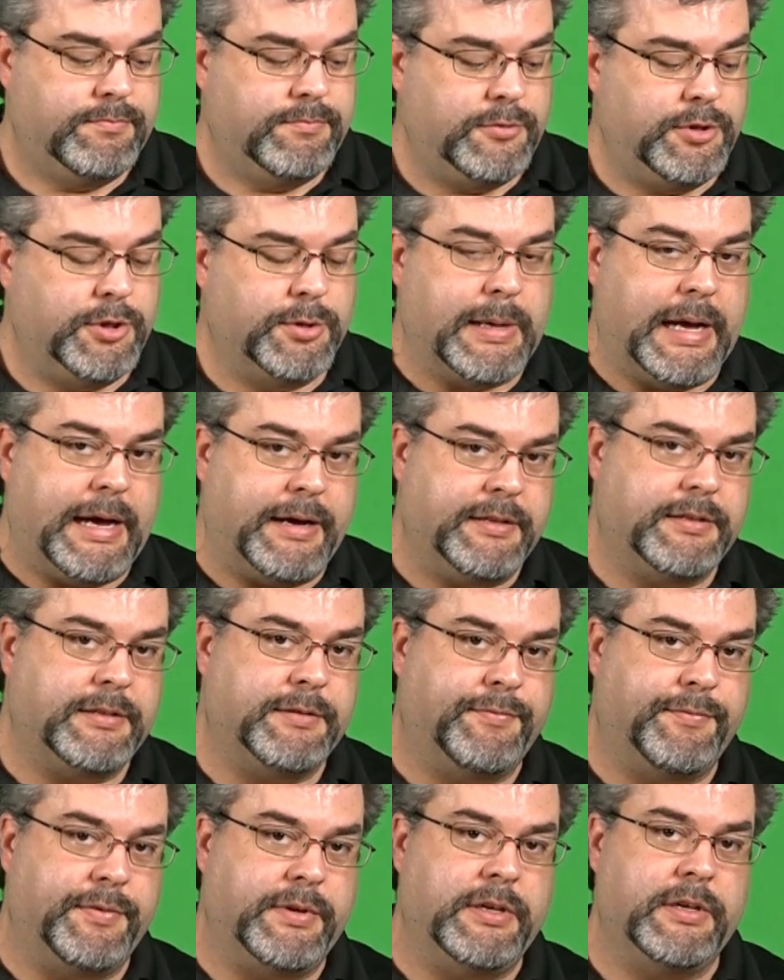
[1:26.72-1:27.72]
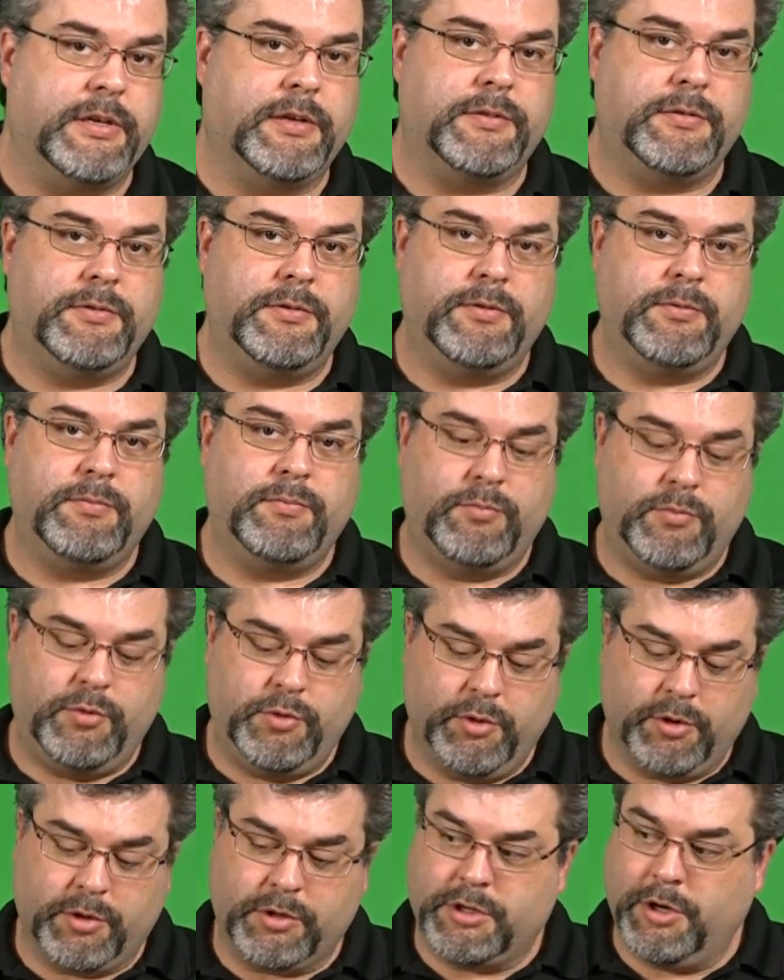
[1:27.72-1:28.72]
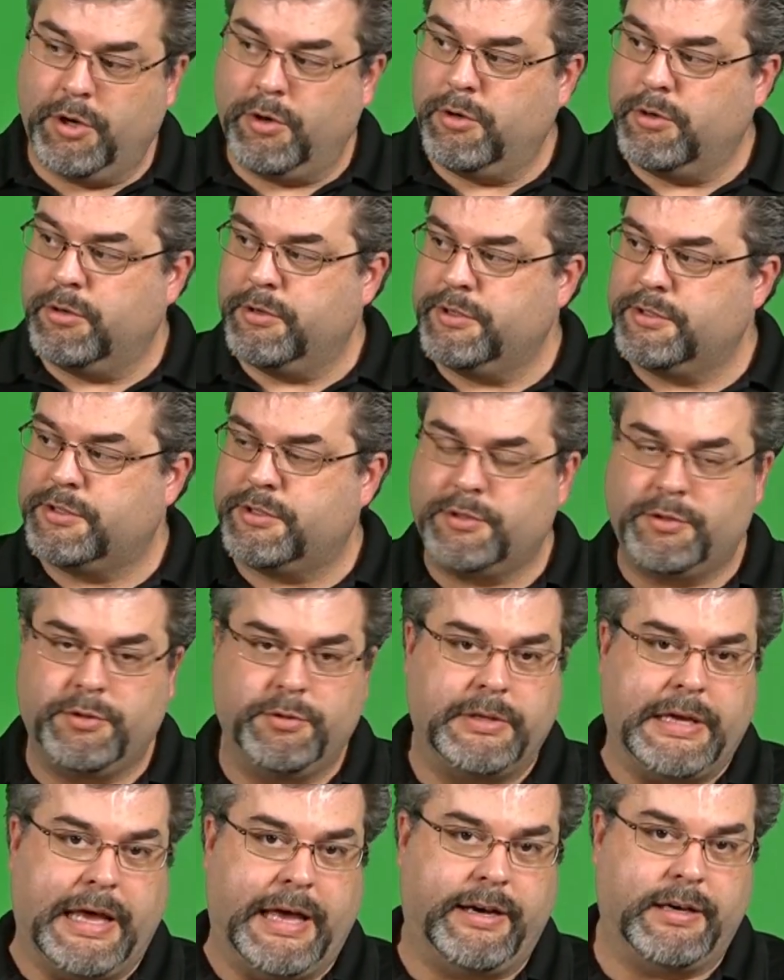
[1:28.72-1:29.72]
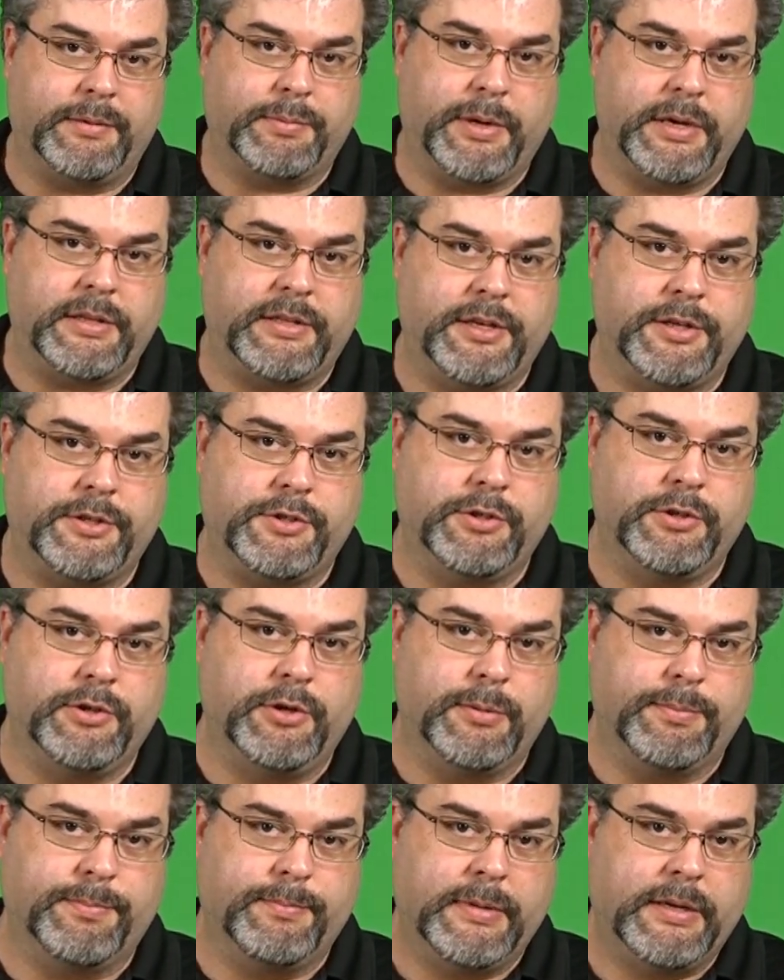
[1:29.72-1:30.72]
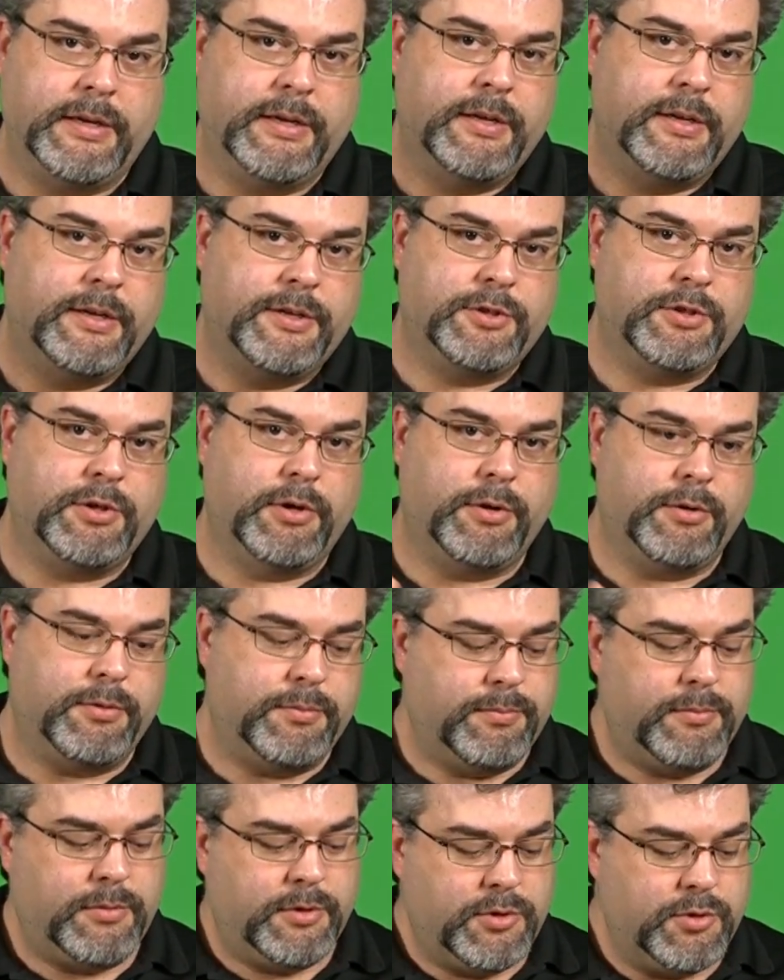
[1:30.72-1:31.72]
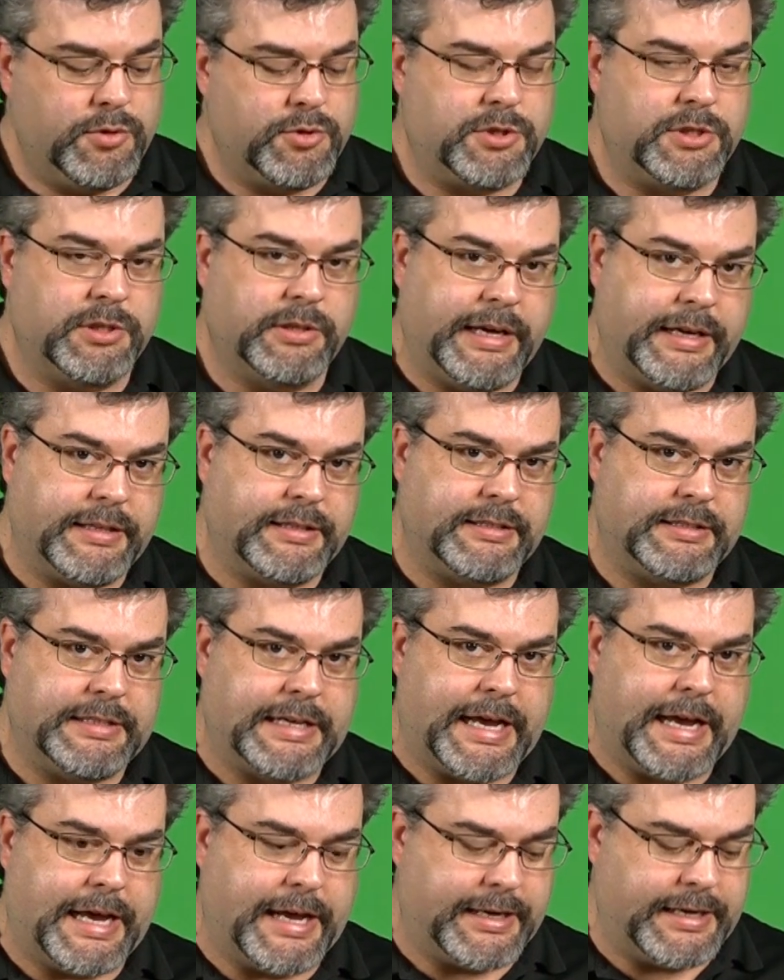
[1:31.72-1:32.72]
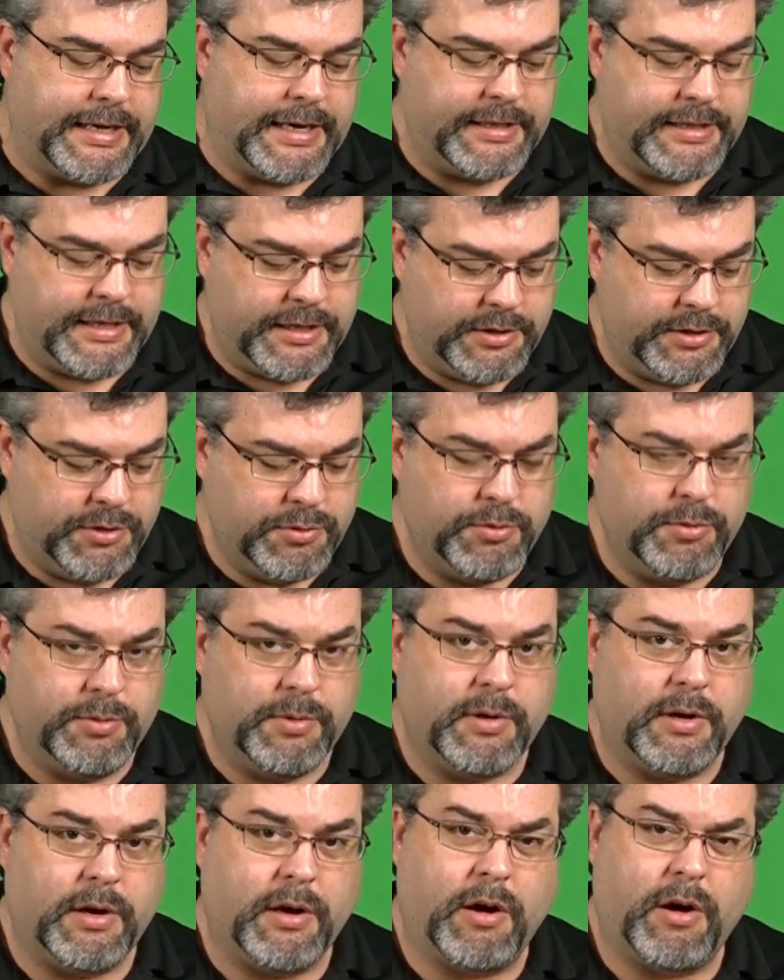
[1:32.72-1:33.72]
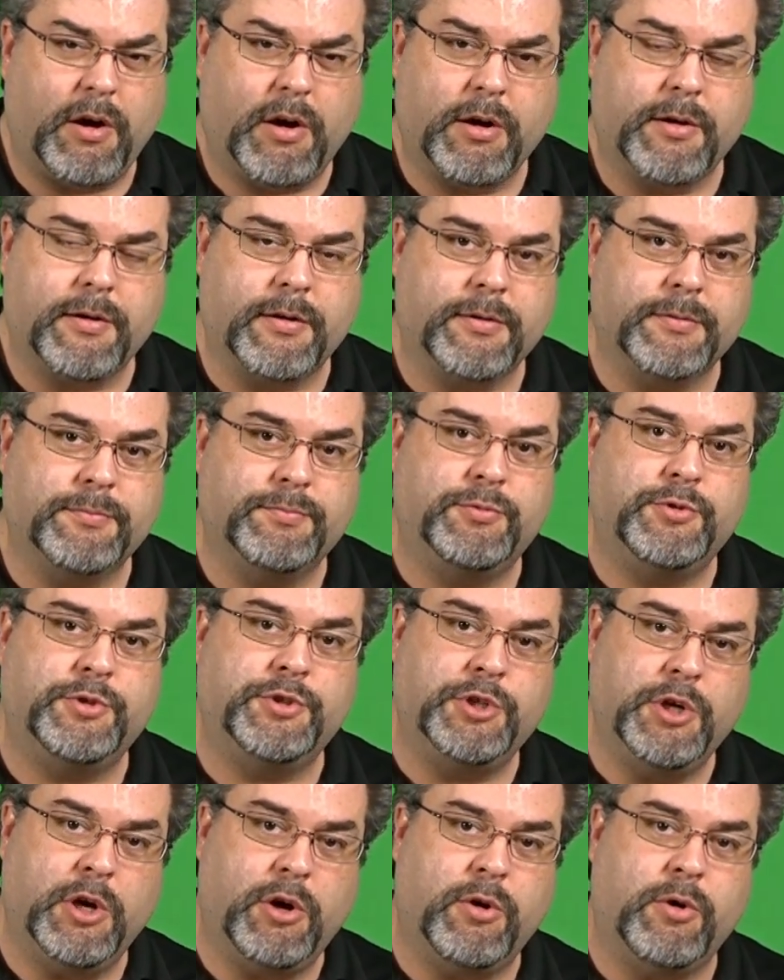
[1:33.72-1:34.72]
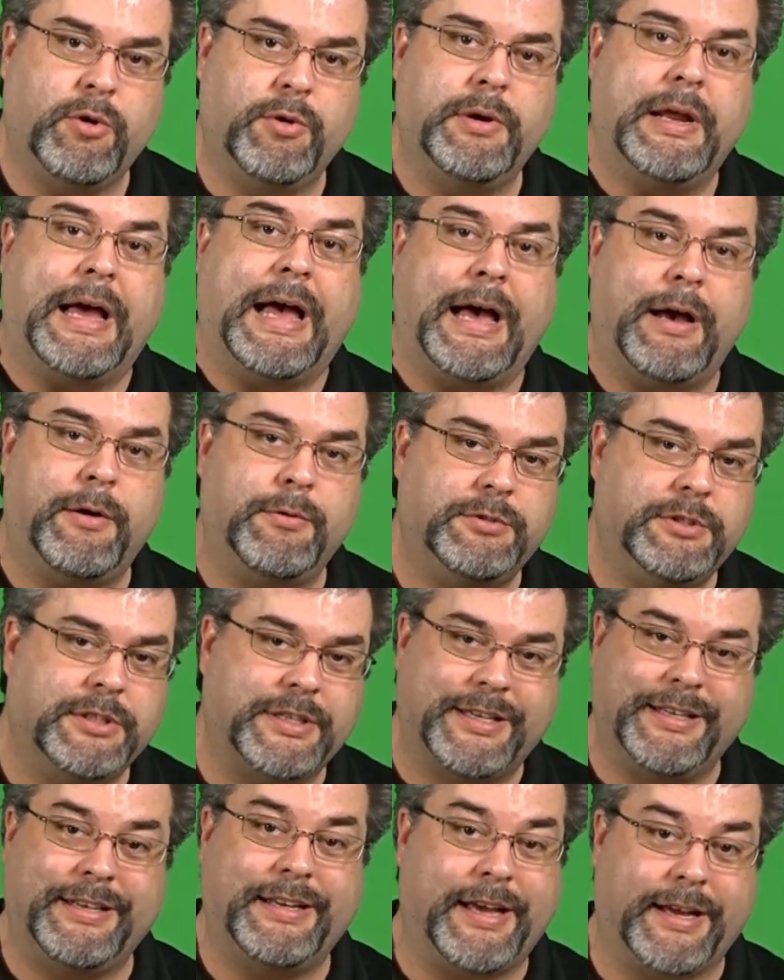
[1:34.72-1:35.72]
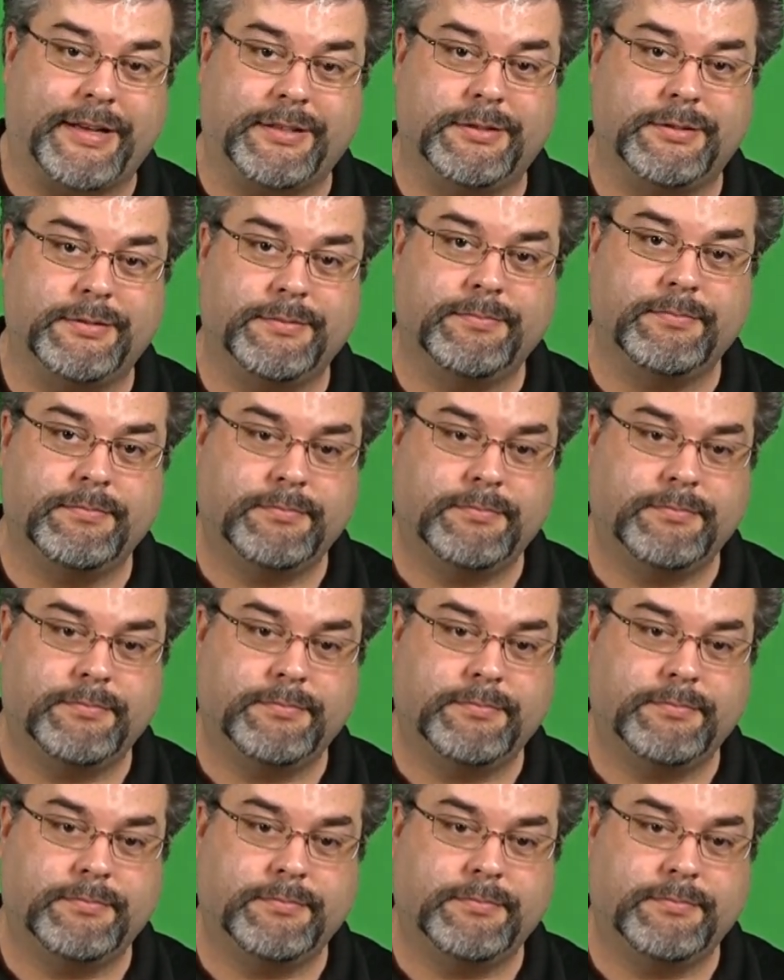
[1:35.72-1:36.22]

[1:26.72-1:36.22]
you're out in the field, your goal is to calibrate this loop. So you select the tag and then you are shown how to connect.